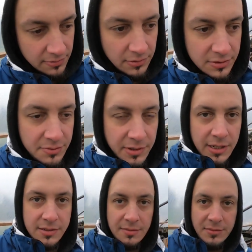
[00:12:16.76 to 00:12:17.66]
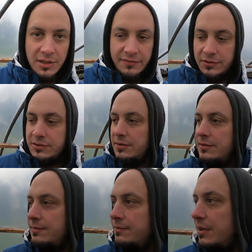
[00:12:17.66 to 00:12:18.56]
once we get some delivered.
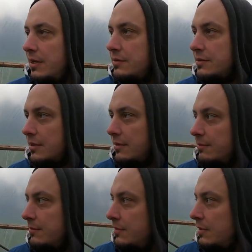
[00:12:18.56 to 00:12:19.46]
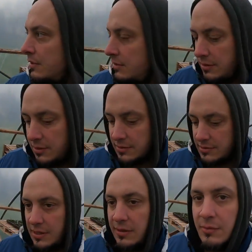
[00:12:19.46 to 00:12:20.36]
And you can
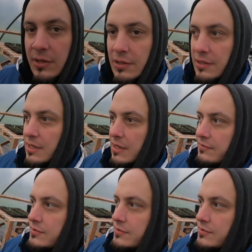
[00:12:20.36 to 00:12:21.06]
see we already have